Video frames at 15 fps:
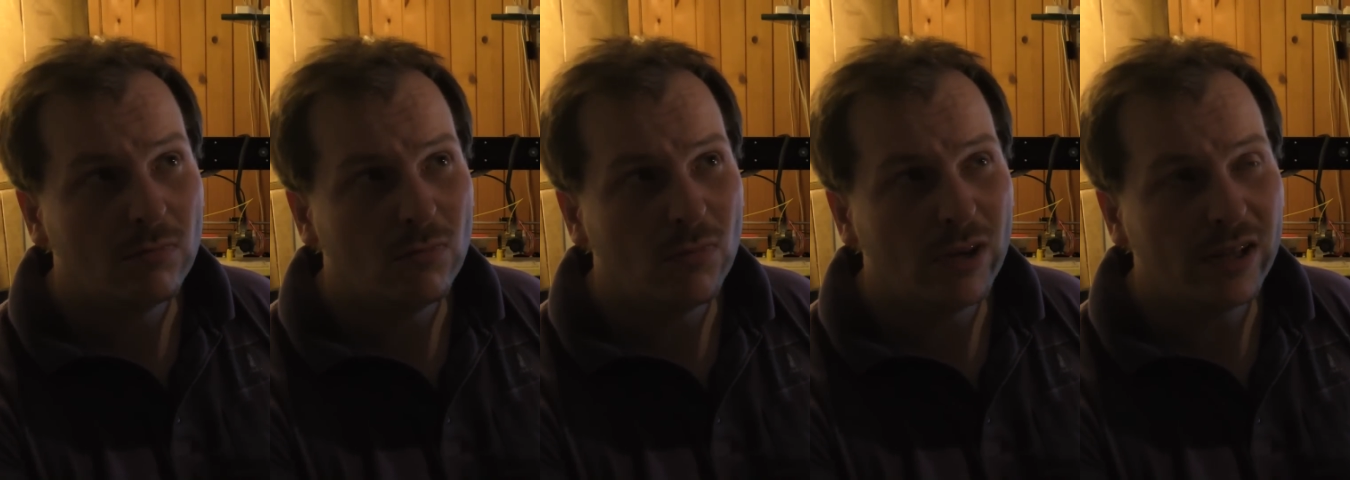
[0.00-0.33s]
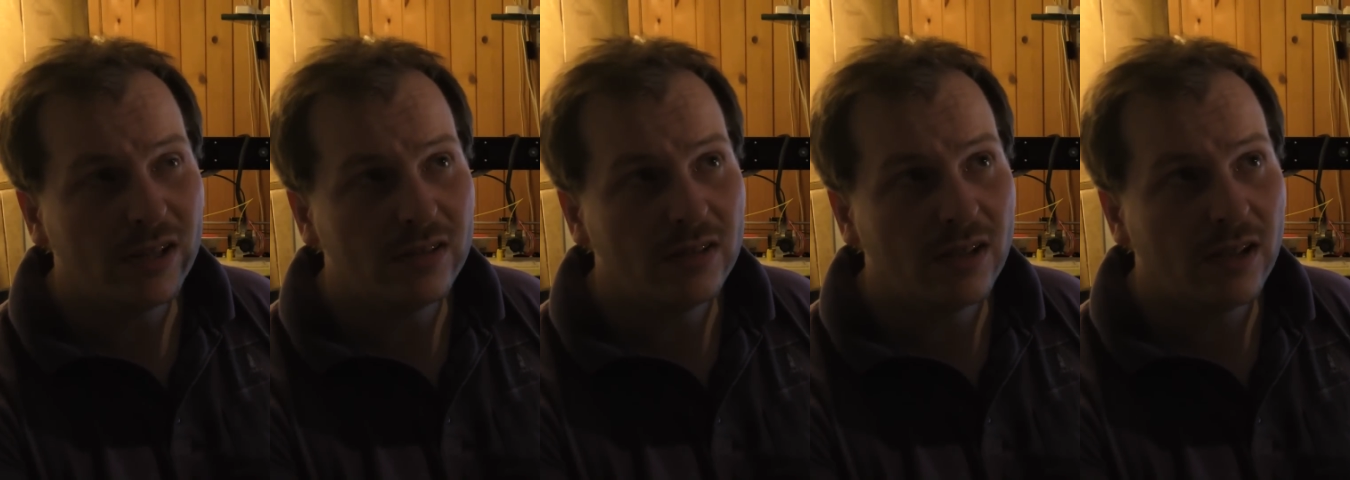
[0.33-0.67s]
what
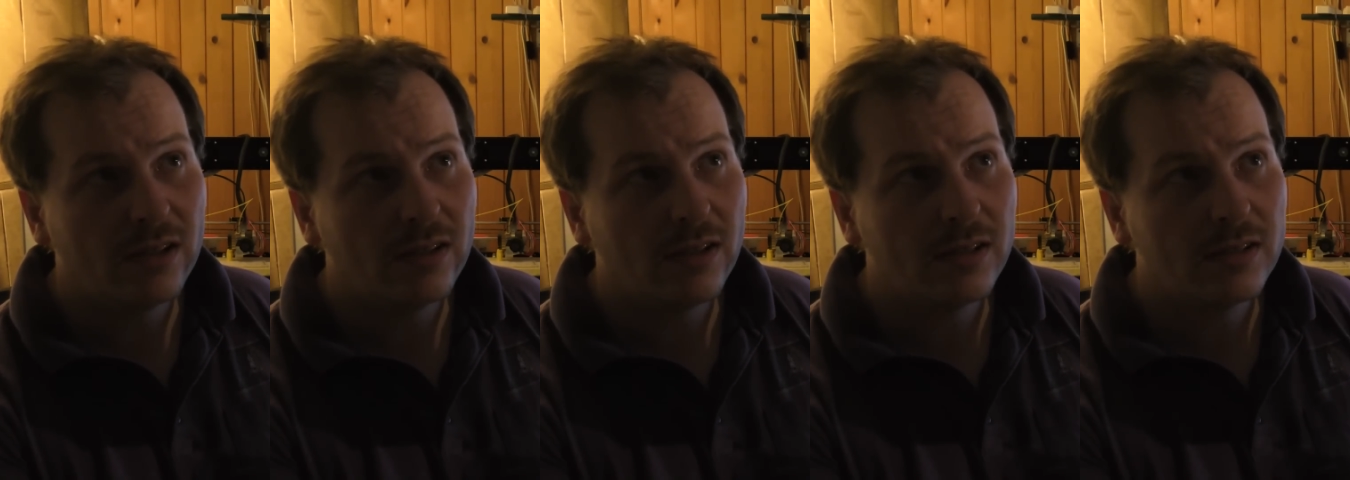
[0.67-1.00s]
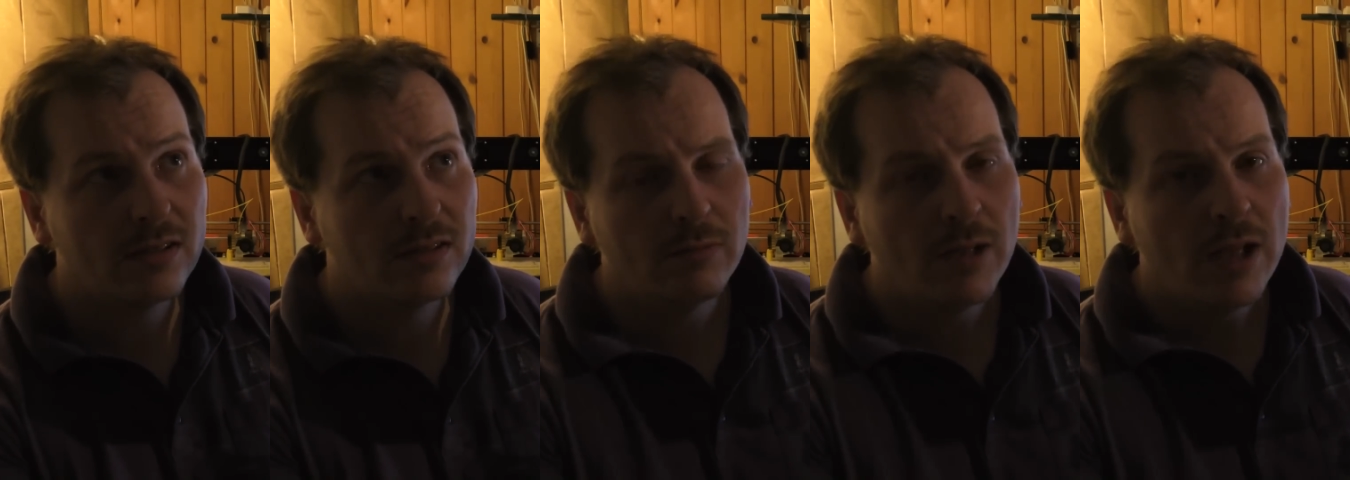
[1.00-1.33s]
is that?
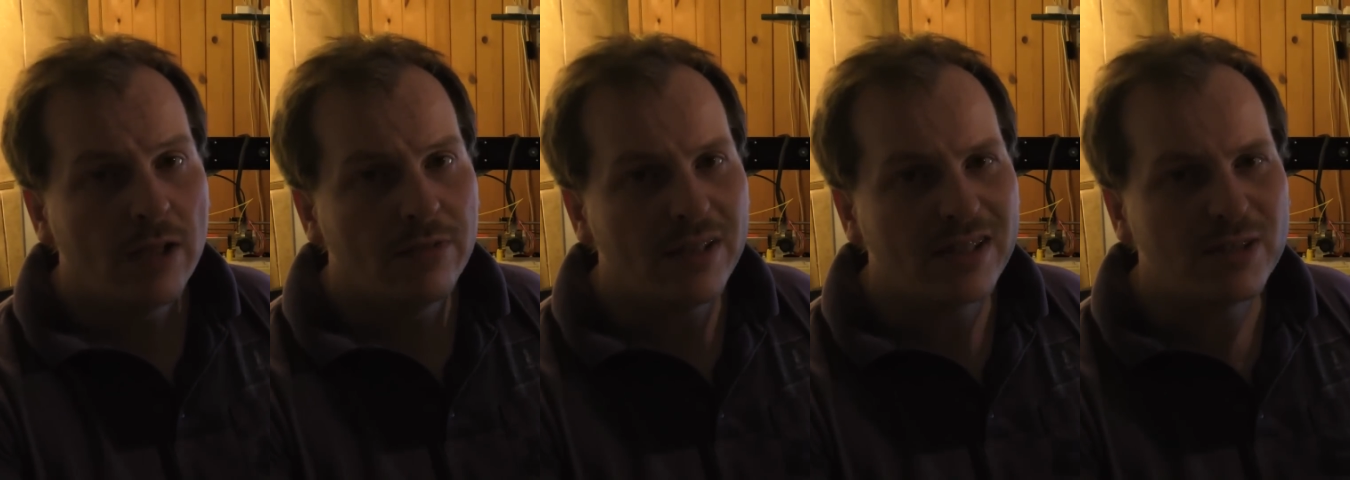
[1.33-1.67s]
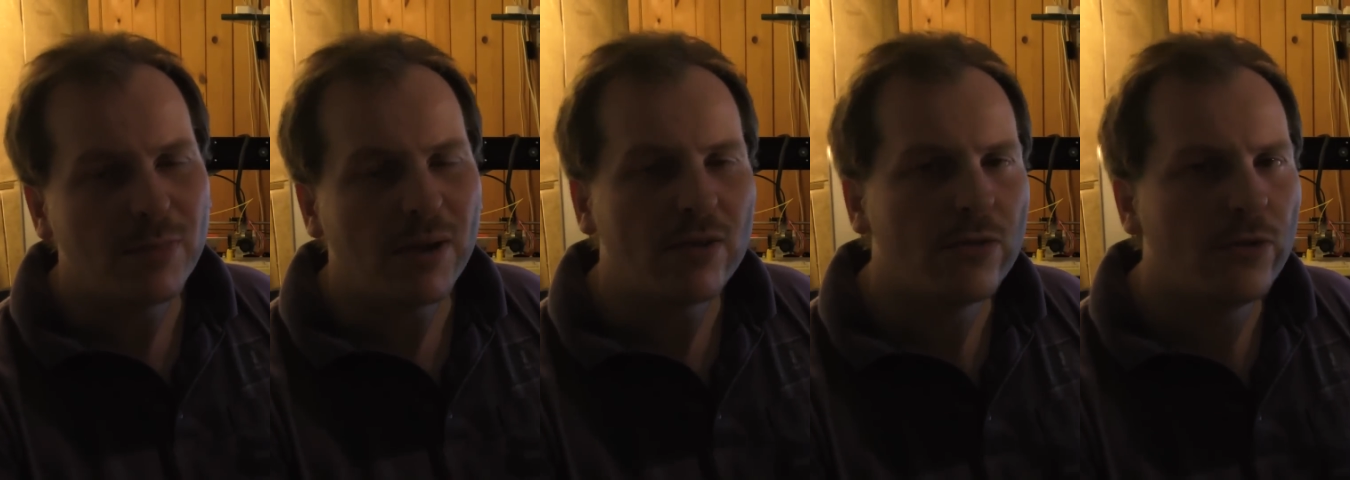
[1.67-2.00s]
That's, that's
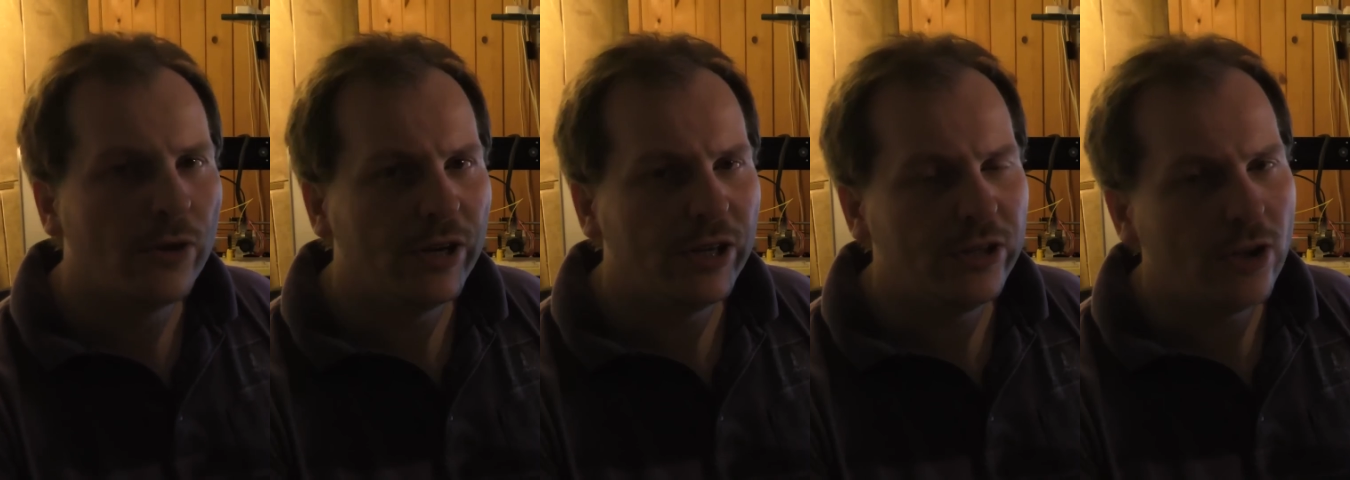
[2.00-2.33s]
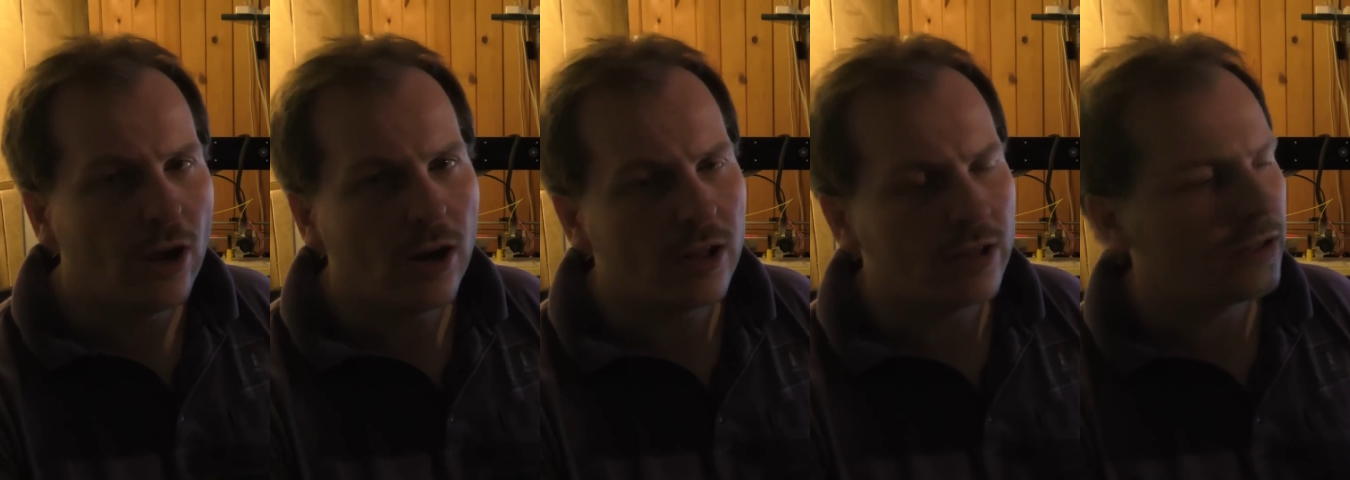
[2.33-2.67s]
about
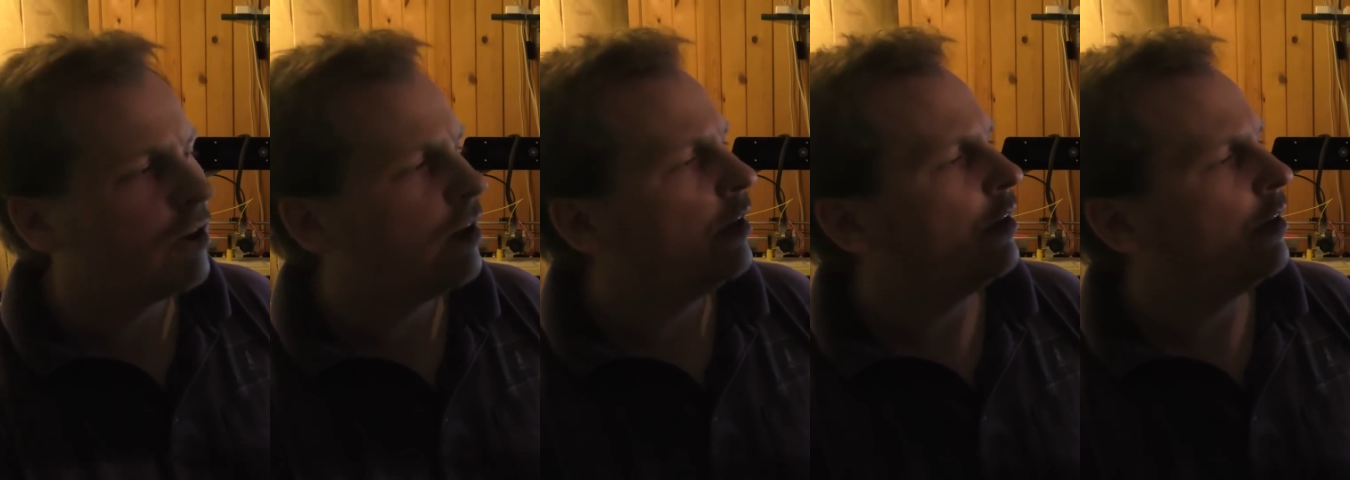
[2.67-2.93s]
$30.